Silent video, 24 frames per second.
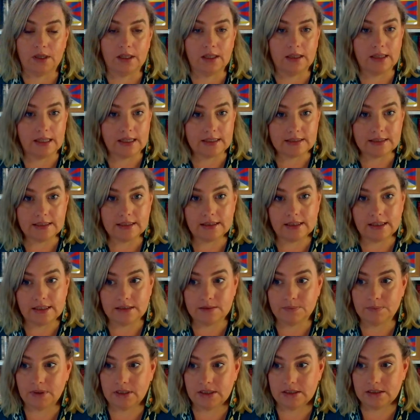We're collecting
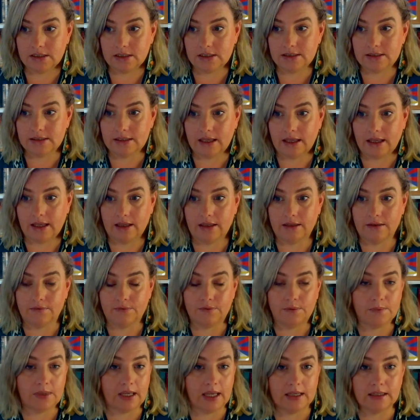these pledges
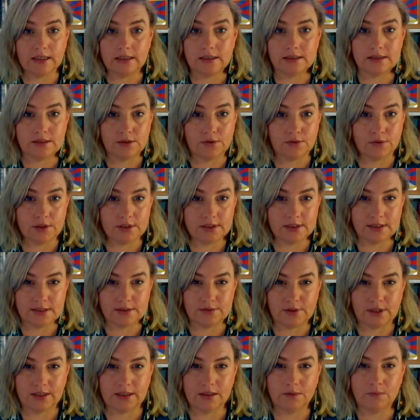from candidates across
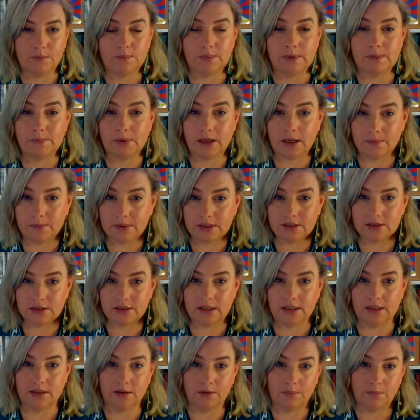Australia, and we'll be
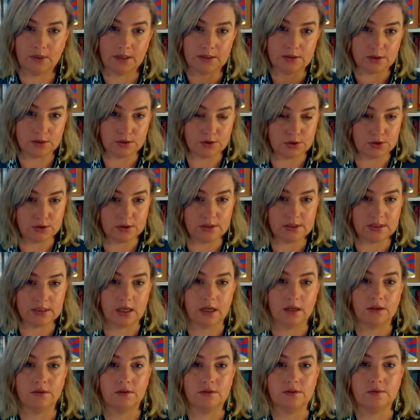publishing the ones who do
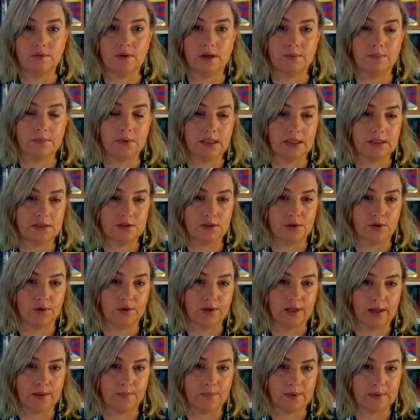sign onto our pledge
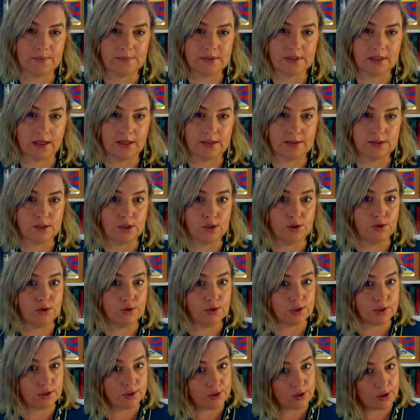on our website, so
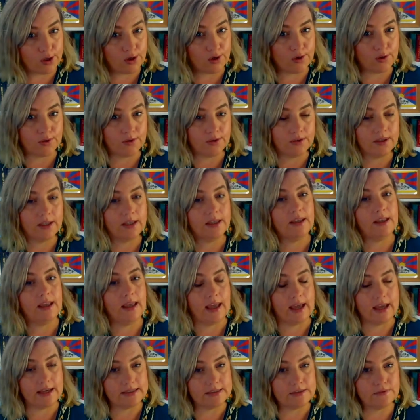you can know
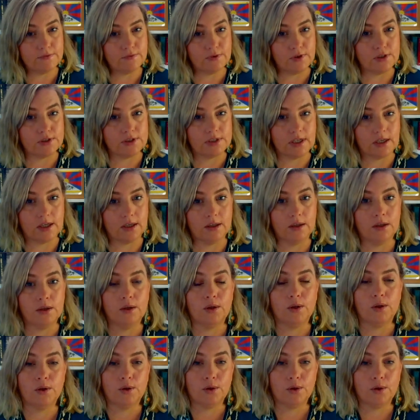as a voter